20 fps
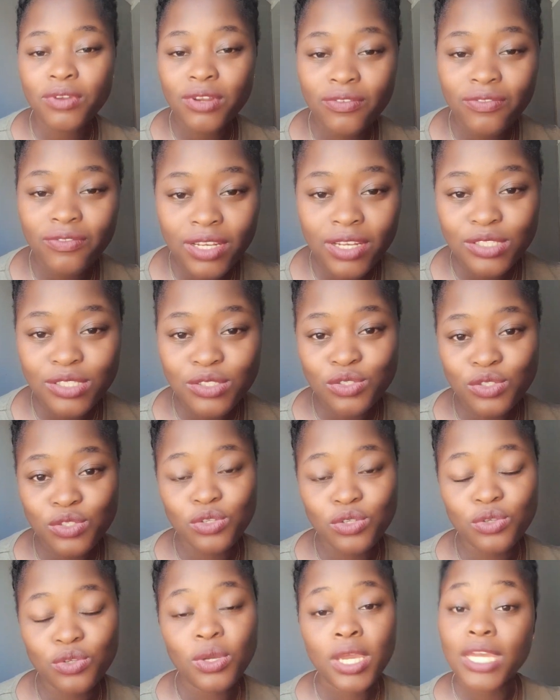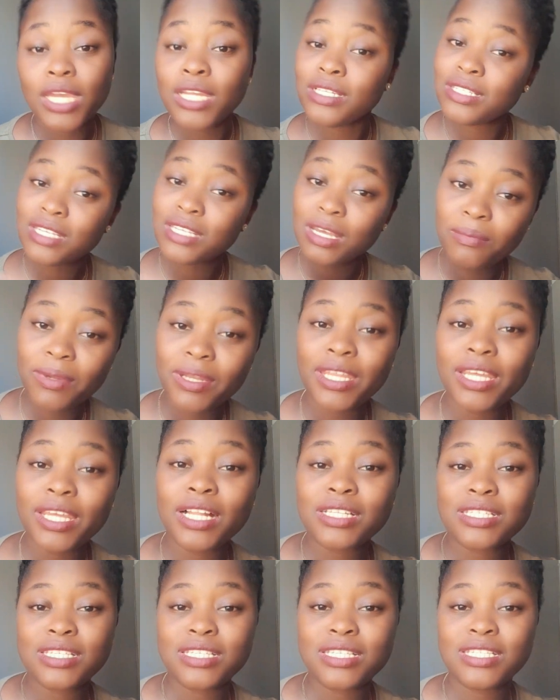relevant to you in somebody
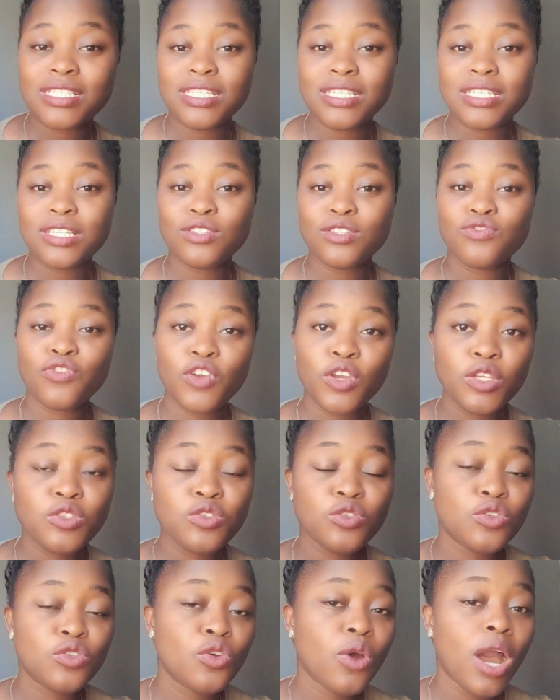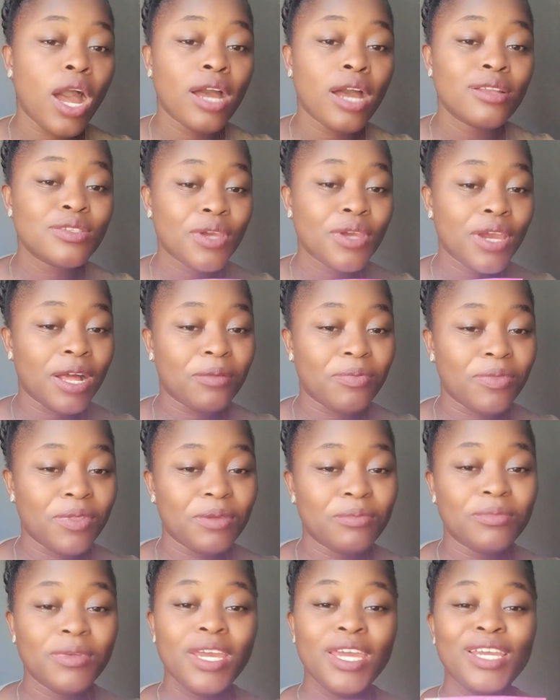else's season for you to know how to help
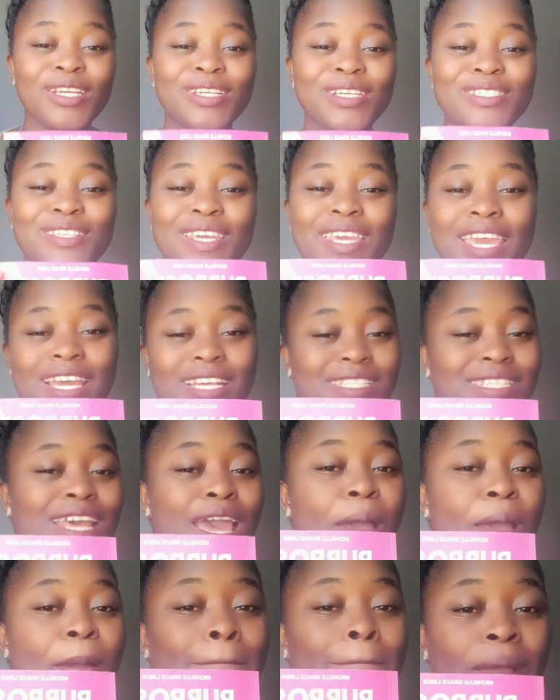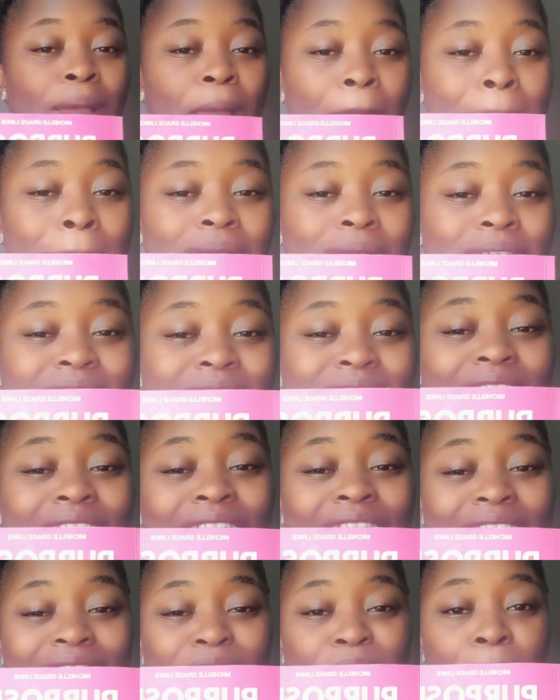them. So yes, Purpose
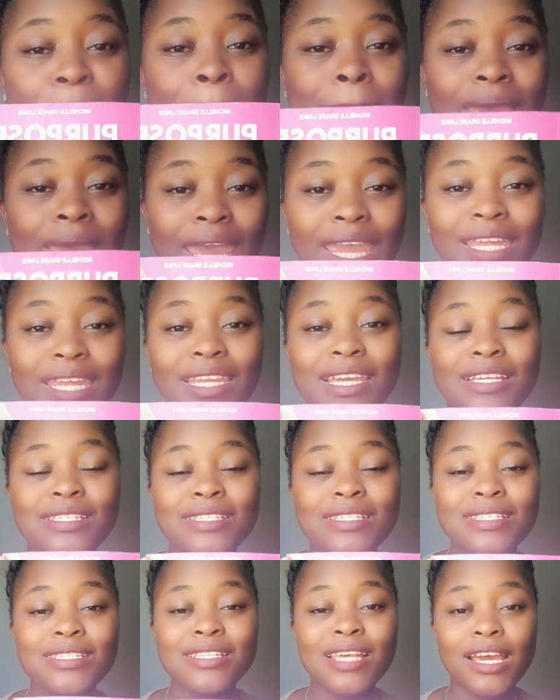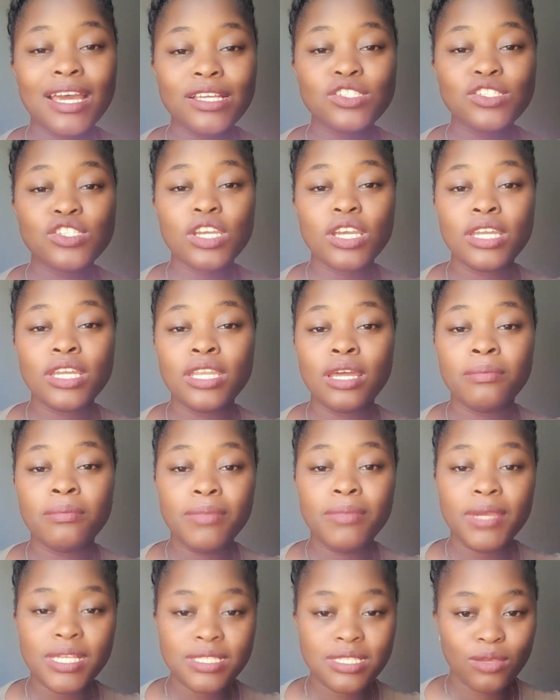in Pain is such an
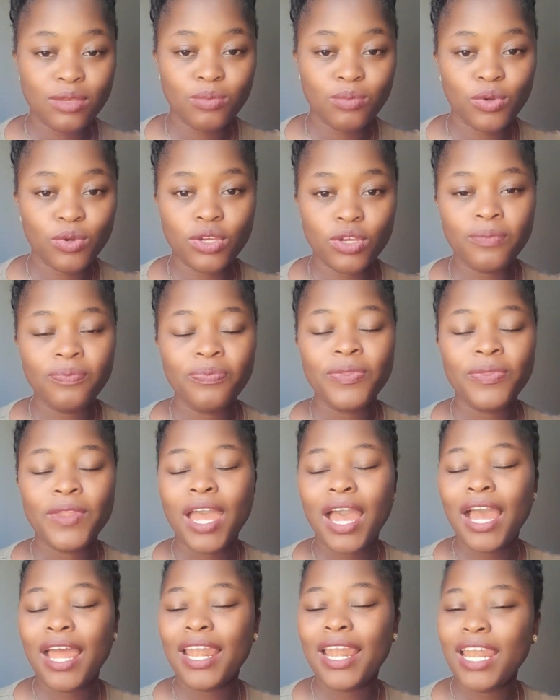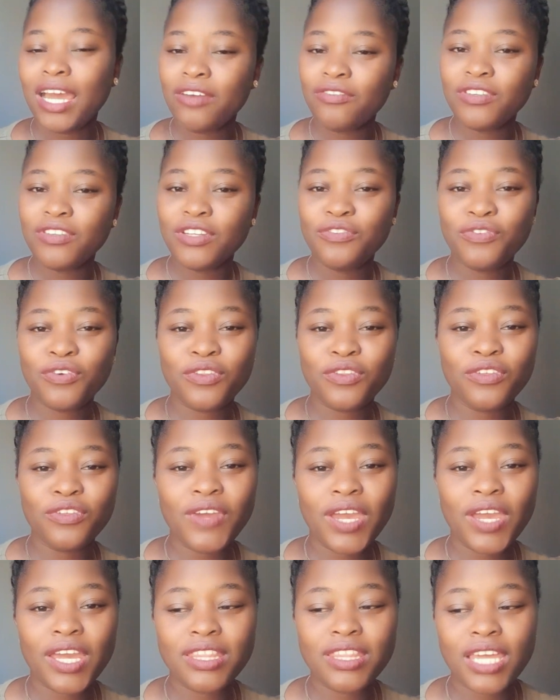amazing book. I loved it for the
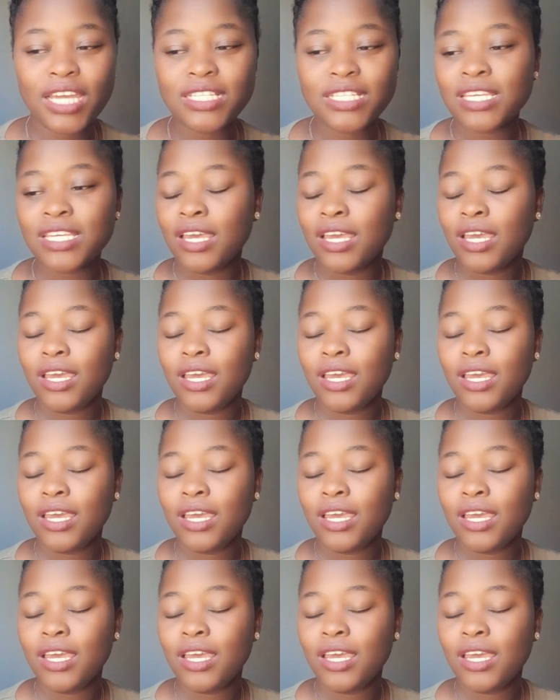fact that